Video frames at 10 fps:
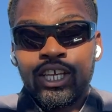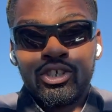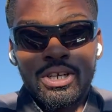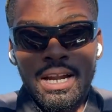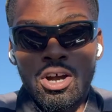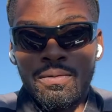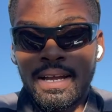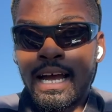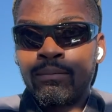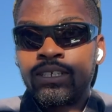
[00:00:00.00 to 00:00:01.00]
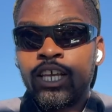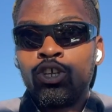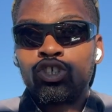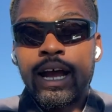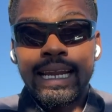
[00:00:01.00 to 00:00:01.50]
You're trying to overcompensate.
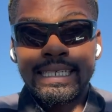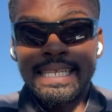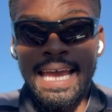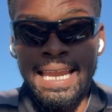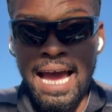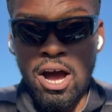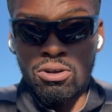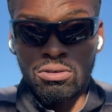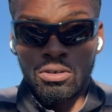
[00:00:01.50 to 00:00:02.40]
You're trying to stand out.